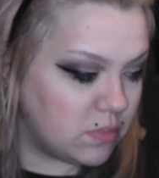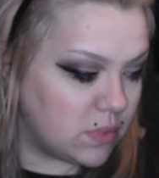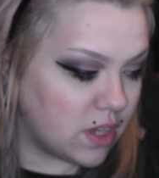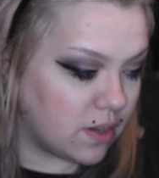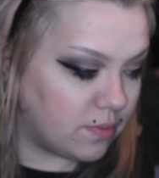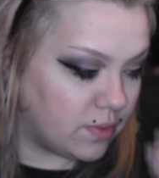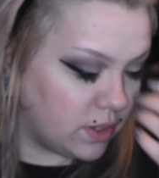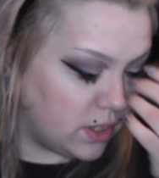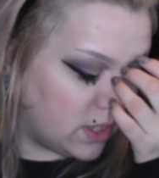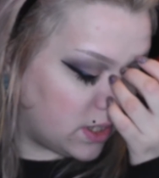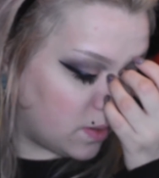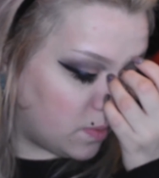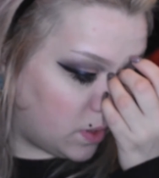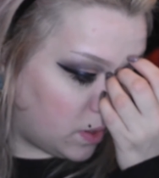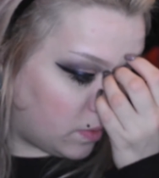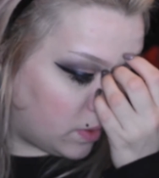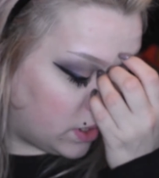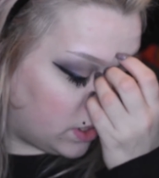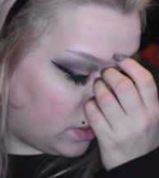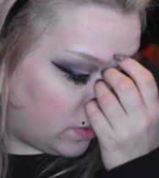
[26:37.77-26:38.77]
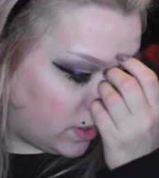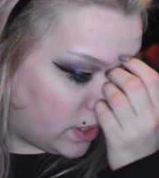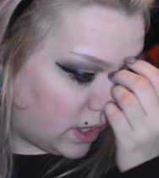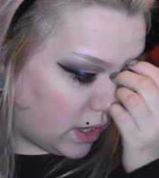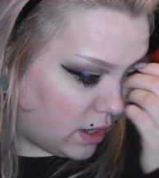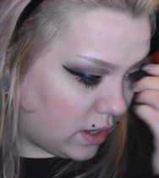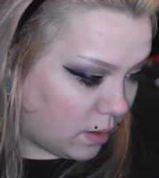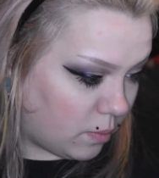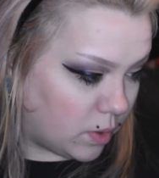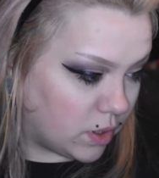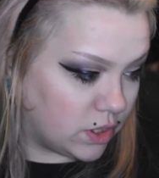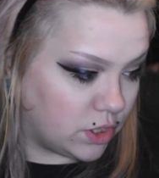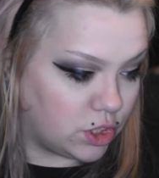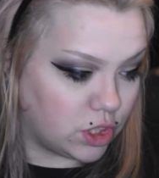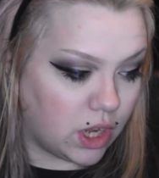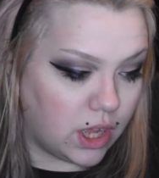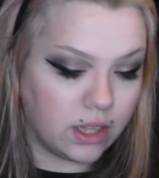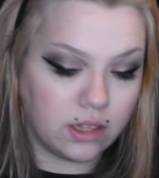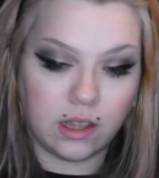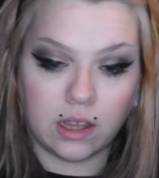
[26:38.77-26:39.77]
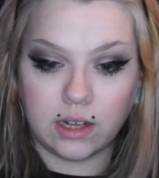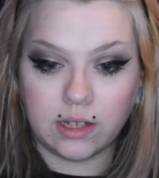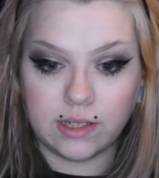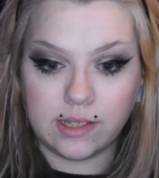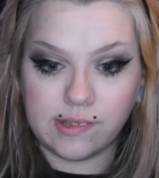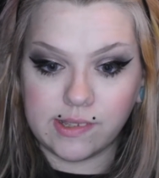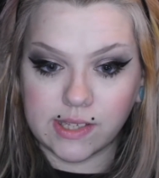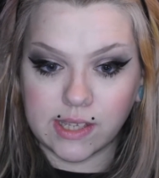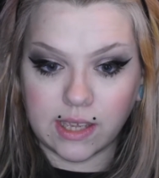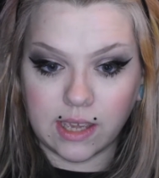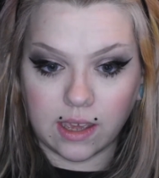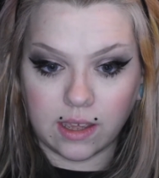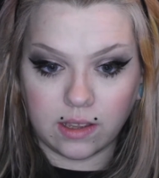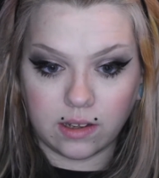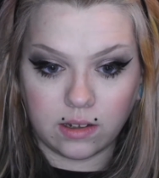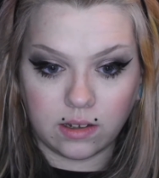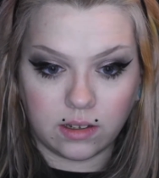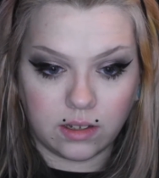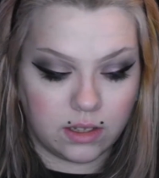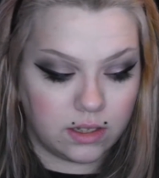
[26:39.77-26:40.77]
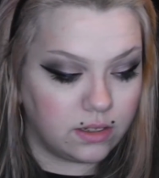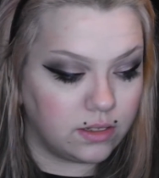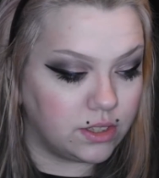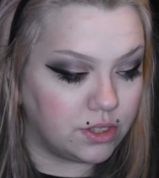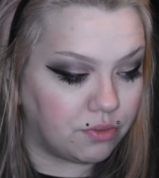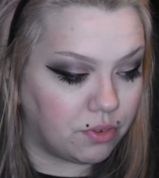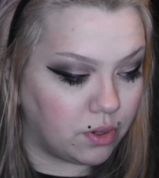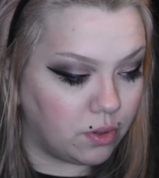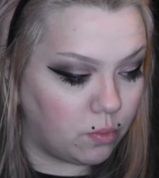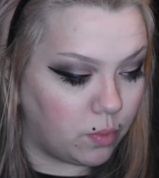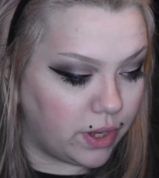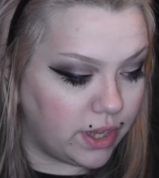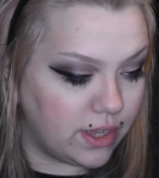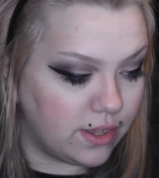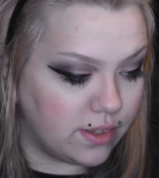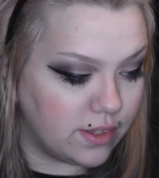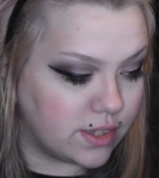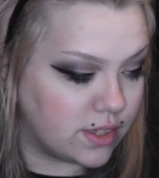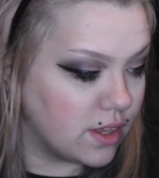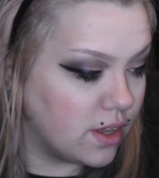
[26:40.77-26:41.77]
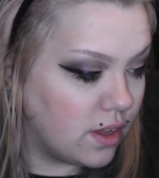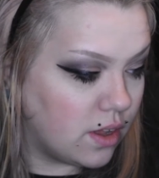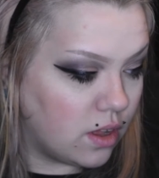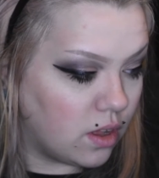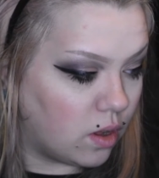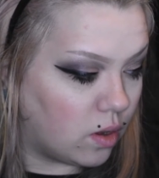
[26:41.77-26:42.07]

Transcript: Definitely something I want to do again. I want to try a lot of these again in different ways.